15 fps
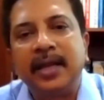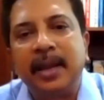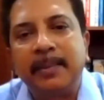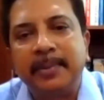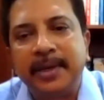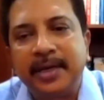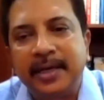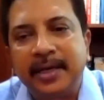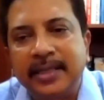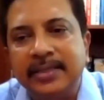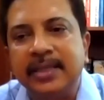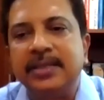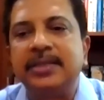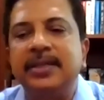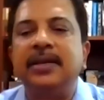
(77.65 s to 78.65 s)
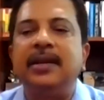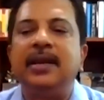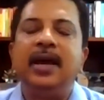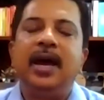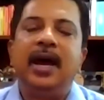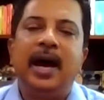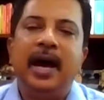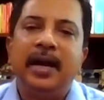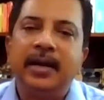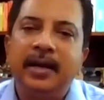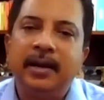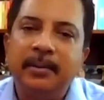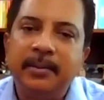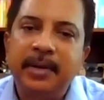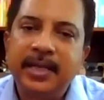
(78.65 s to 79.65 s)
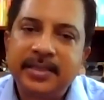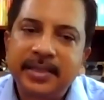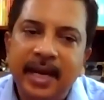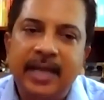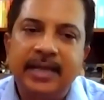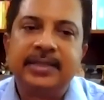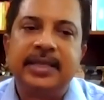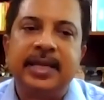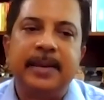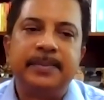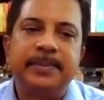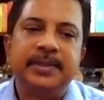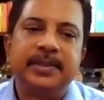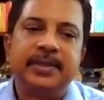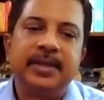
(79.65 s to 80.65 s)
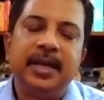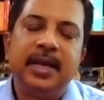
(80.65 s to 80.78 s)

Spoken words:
capitalization are termed as large caps.